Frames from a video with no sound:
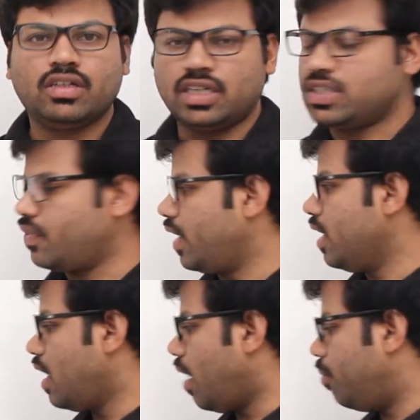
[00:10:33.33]
That's
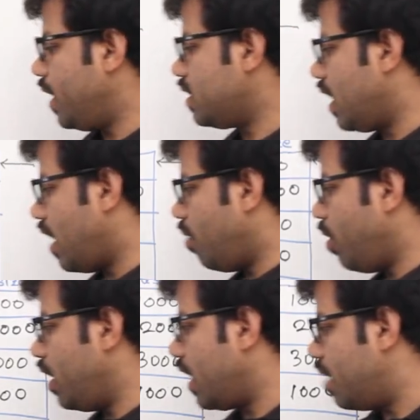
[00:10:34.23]
why updation
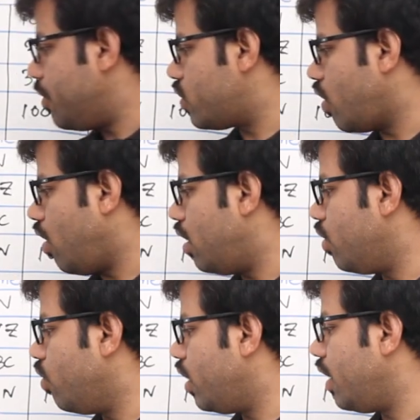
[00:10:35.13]
anomaly can be solved
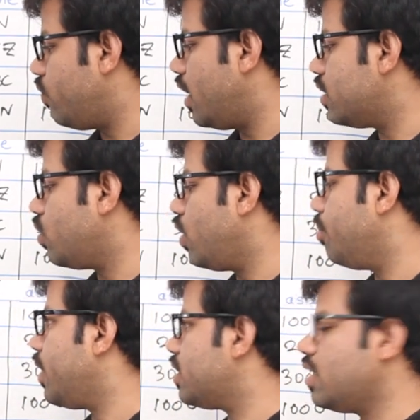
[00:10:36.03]
only if there is no
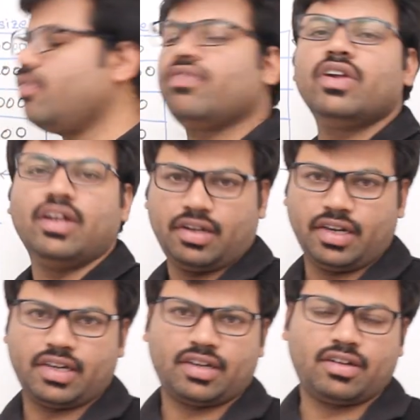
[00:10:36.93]
repetition of
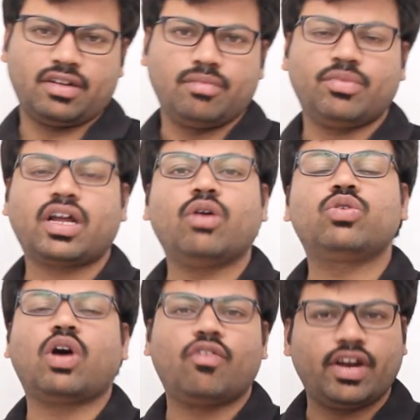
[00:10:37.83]
data. But how
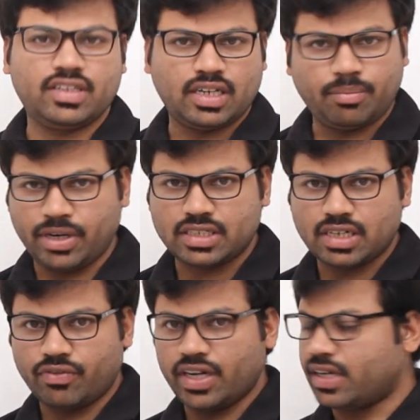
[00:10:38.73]
to avoid the
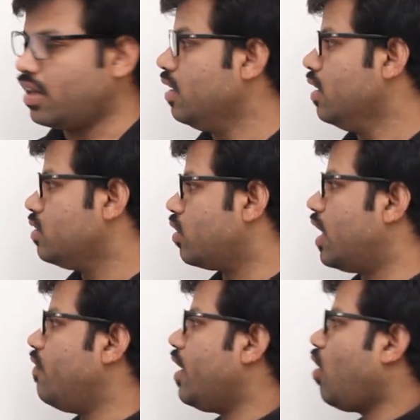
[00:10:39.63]
repetition of data? So
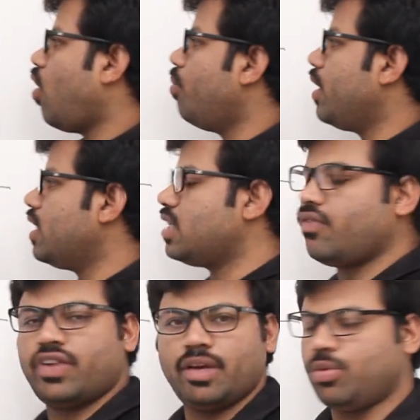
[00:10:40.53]
given combination
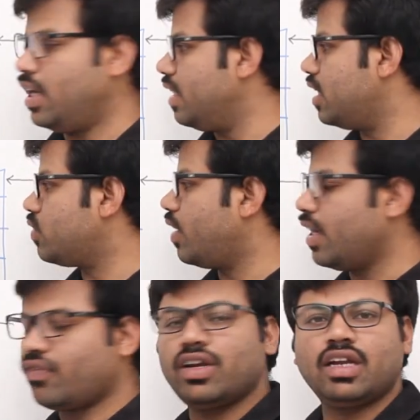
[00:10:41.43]
of table, in this one
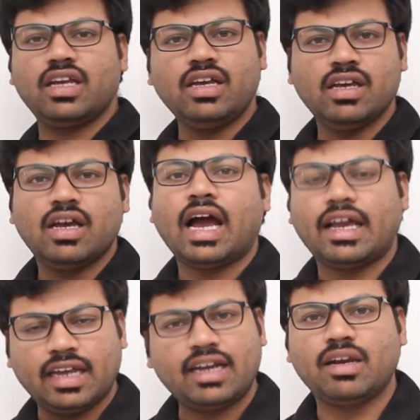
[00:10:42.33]
definitely
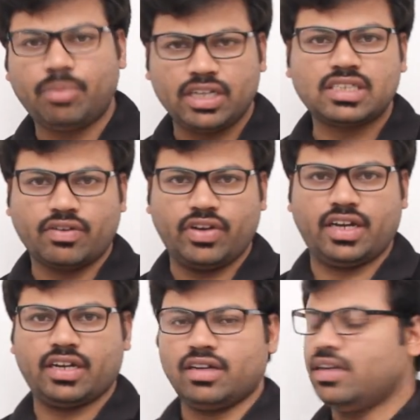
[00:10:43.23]
I get repetition of
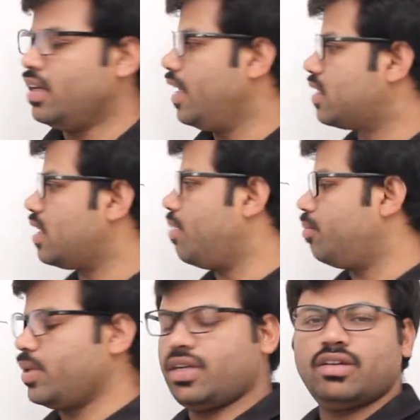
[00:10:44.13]
data.
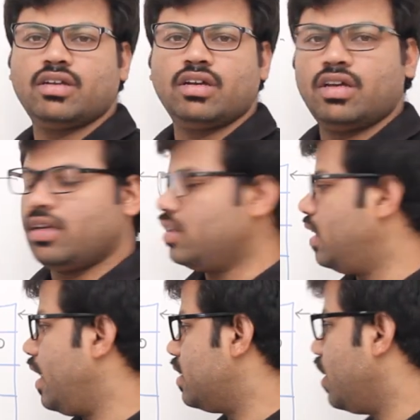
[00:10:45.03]
Example,
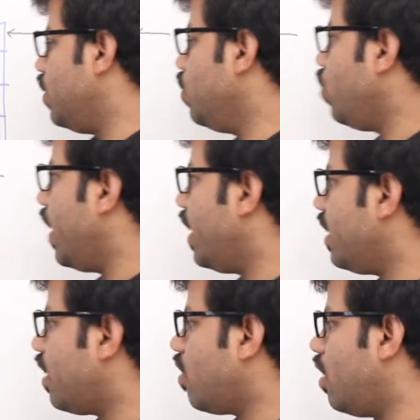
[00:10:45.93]
there is a new
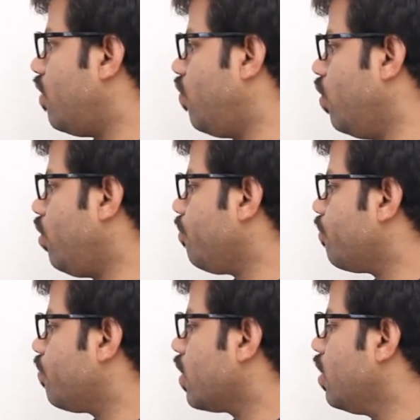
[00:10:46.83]
area called 4.